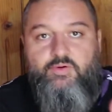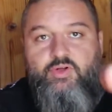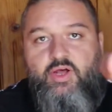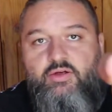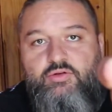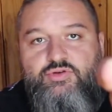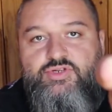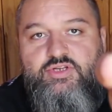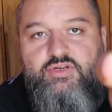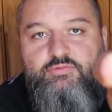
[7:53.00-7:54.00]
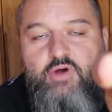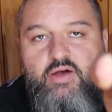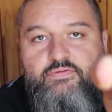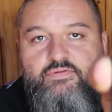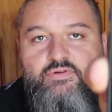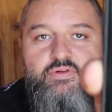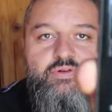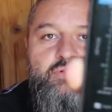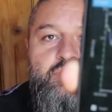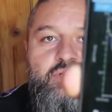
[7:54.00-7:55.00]
Okay, you see the graph,
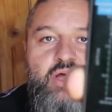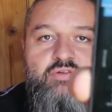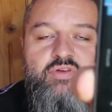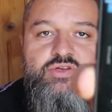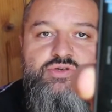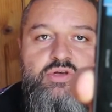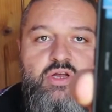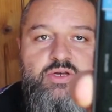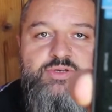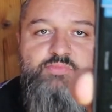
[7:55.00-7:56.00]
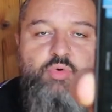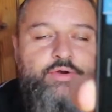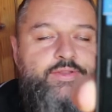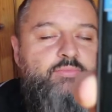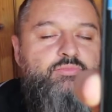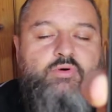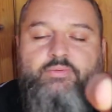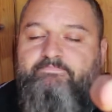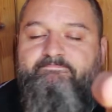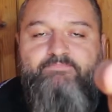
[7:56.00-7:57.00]
the divings. You can export them or
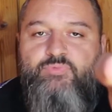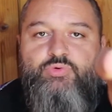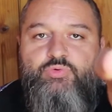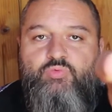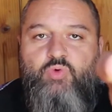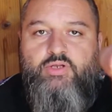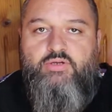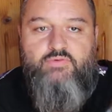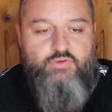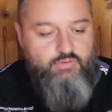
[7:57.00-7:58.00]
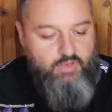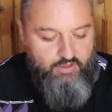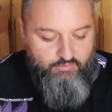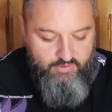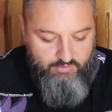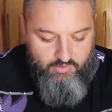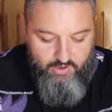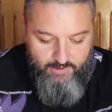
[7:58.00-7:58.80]
do whatever you like with them.